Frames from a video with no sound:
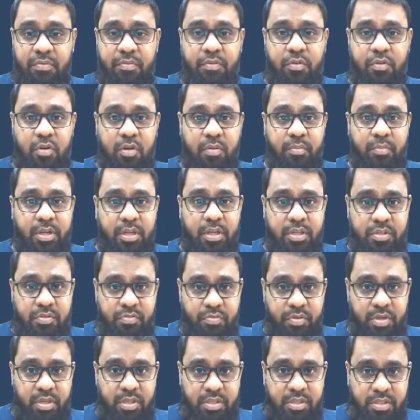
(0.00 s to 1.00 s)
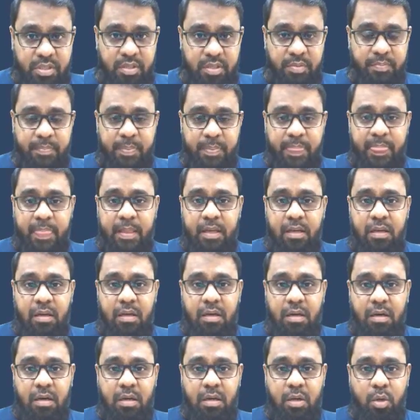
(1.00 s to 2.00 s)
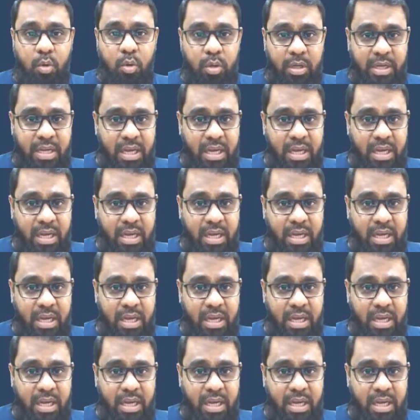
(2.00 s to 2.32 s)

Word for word: if we talk about HVAC, node